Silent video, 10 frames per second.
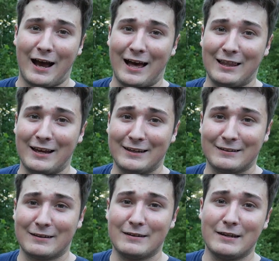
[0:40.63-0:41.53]
I
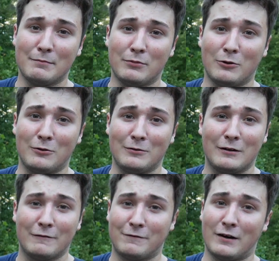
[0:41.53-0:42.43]
like nimble,
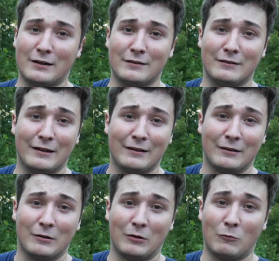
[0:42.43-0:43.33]
fun,
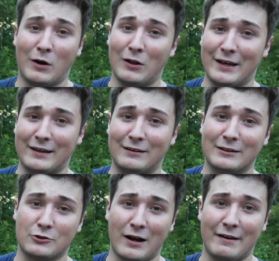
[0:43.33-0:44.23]

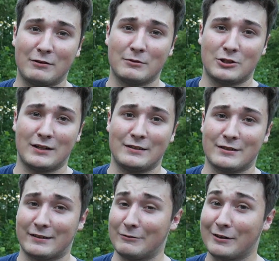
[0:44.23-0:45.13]
well-handling driving machines
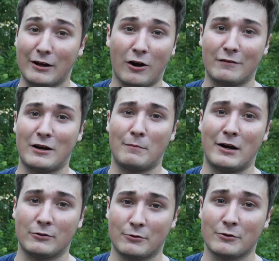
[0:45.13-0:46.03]
that you can carve out
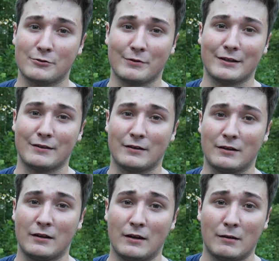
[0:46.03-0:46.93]
mountain roads
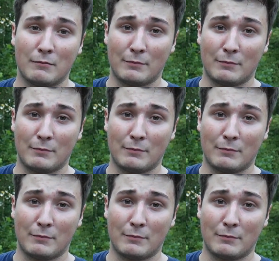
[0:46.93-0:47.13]
with.